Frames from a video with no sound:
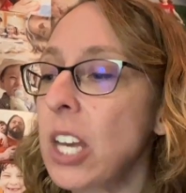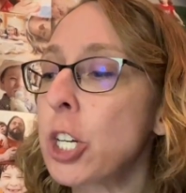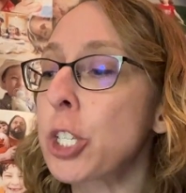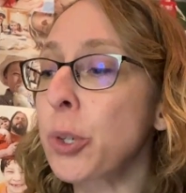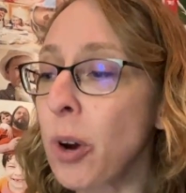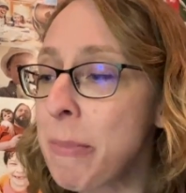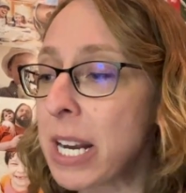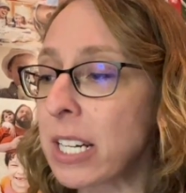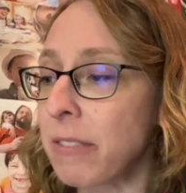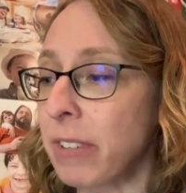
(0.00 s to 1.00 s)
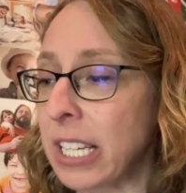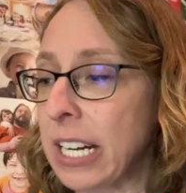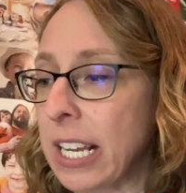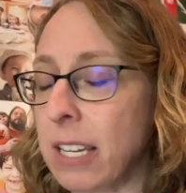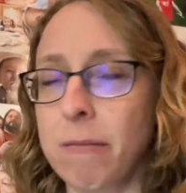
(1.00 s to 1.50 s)
Discriminant
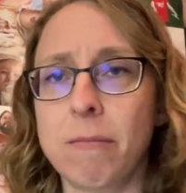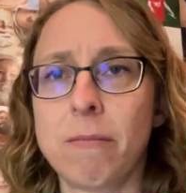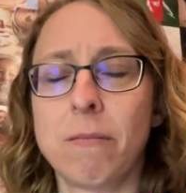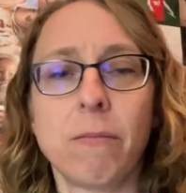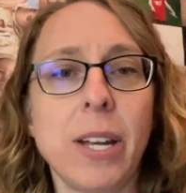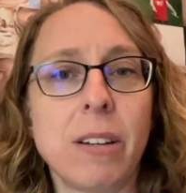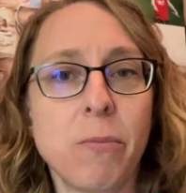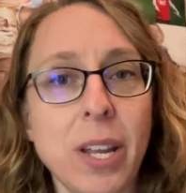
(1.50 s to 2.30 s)
validity. Wait,